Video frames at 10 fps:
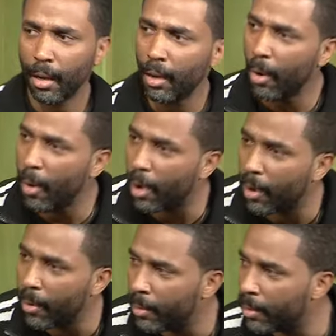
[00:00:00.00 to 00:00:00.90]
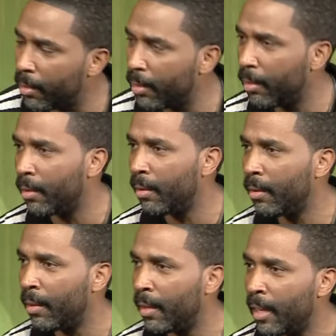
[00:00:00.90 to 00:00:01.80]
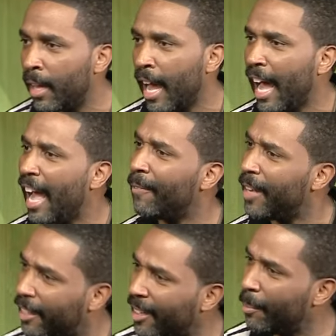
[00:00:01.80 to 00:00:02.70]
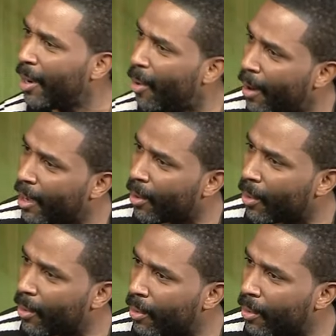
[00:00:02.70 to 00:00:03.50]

of oil. I have nothing but oil.